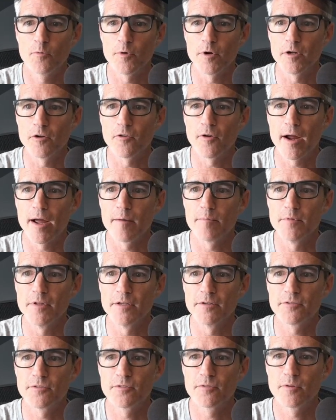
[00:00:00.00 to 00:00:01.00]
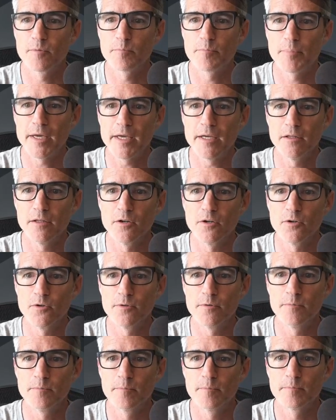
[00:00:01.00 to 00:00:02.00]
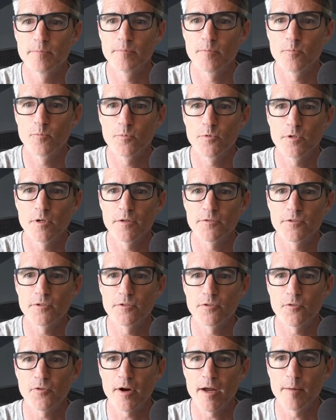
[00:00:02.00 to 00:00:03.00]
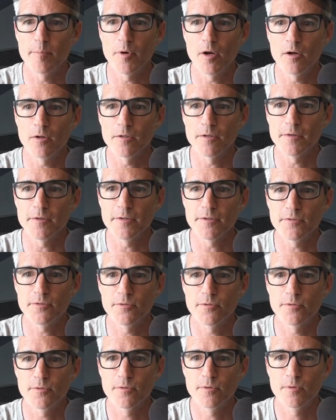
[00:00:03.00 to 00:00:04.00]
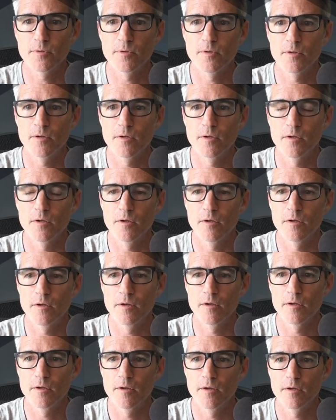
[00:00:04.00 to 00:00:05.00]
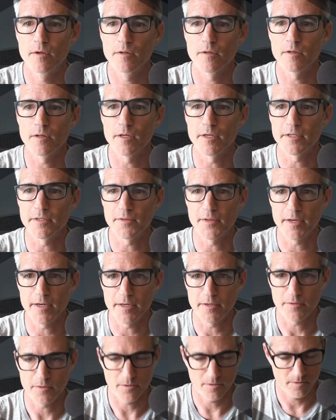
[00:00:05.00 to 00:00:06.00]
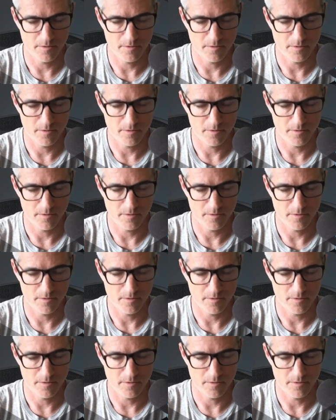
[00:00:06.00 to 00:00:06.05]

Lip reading: grab this payload. Let's just grab all of this like that.